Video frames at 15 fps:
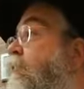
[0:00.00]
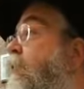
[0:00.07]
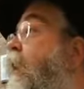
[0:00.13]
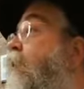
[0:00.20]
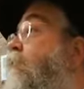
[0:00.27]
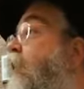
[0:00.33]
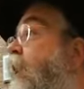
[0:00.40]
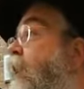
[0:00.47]

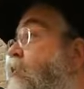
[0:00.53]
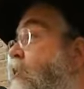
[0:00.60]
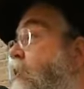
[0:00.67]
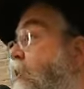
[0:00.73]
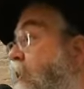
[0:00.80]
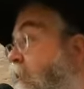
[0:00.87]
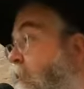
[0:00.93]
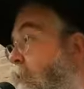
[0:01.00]
Dr.
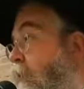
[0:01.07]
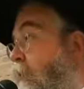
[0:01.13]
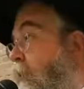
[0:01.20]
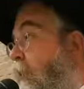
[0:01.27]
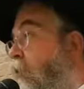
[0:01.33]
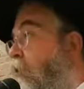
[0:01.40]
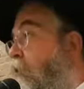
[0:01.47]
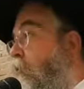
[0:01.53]
Ganji, I,
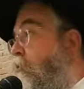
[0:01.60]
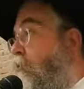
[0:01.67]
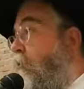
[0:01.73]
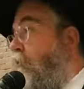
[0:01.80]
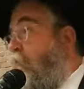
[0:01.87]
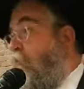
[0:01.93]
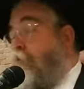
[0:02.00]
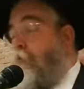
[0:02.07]
I, I noticed you.